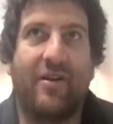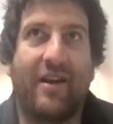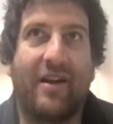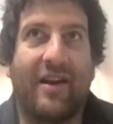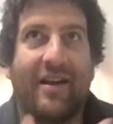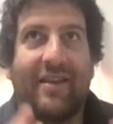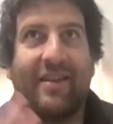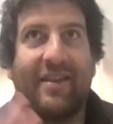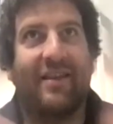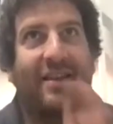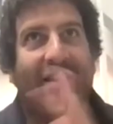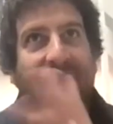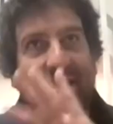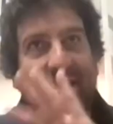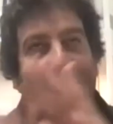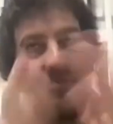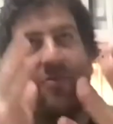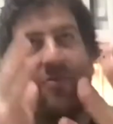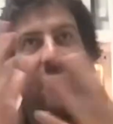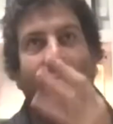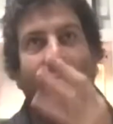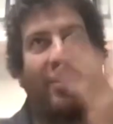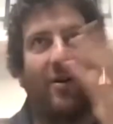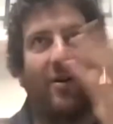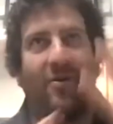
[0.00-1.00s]
And I think that's
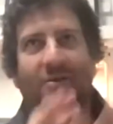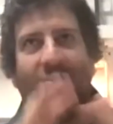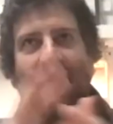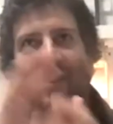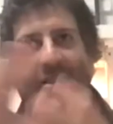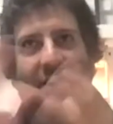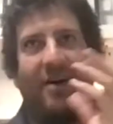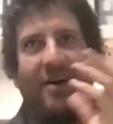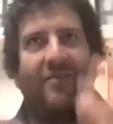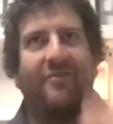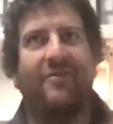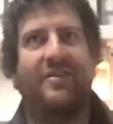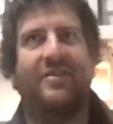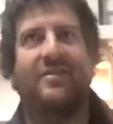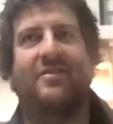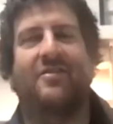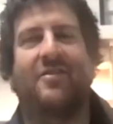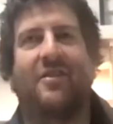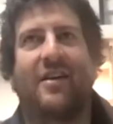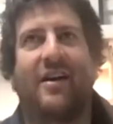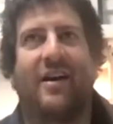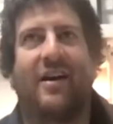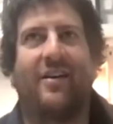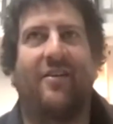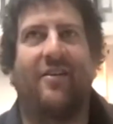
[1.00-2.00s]
what we all love is the
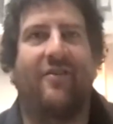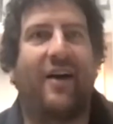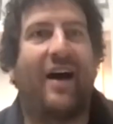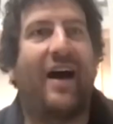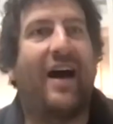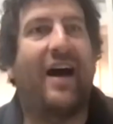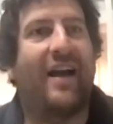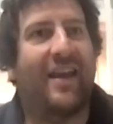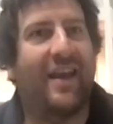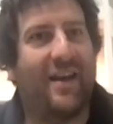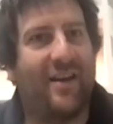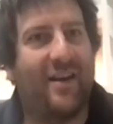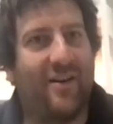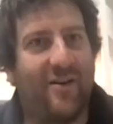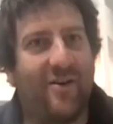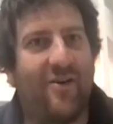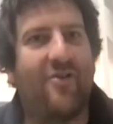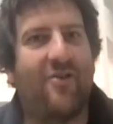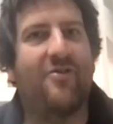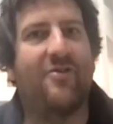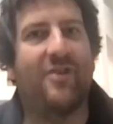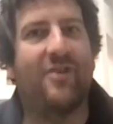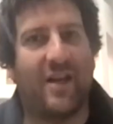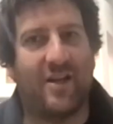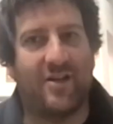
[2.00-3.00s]
kind of high and
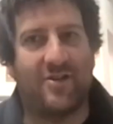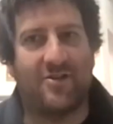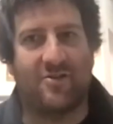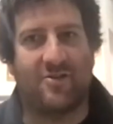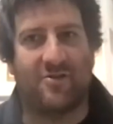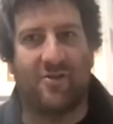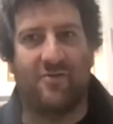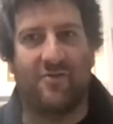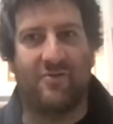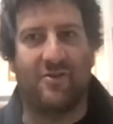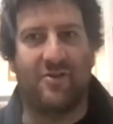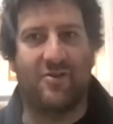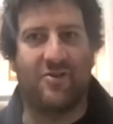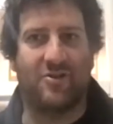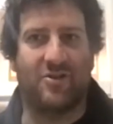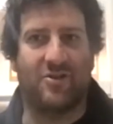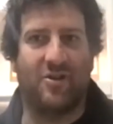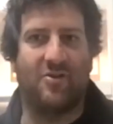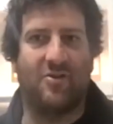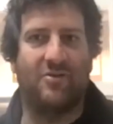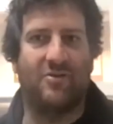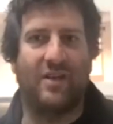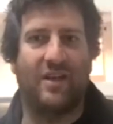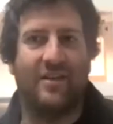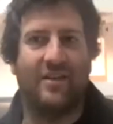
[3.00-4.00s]
low nature of the
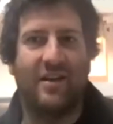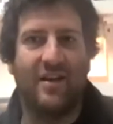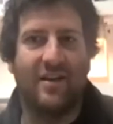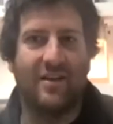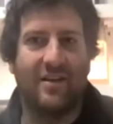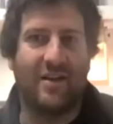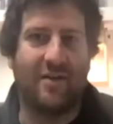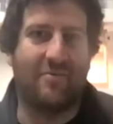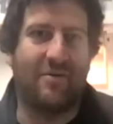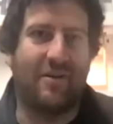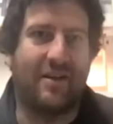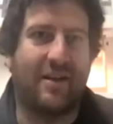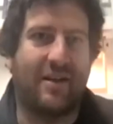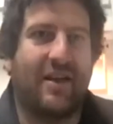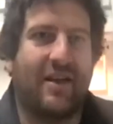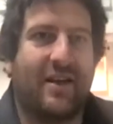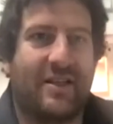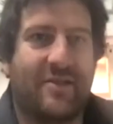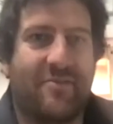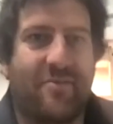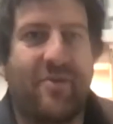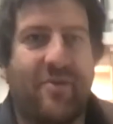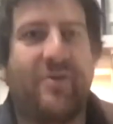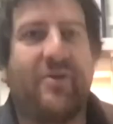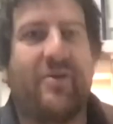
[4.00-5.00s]
show that that we can
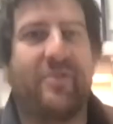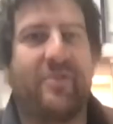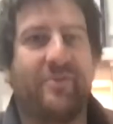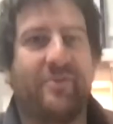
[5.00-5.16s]
explore.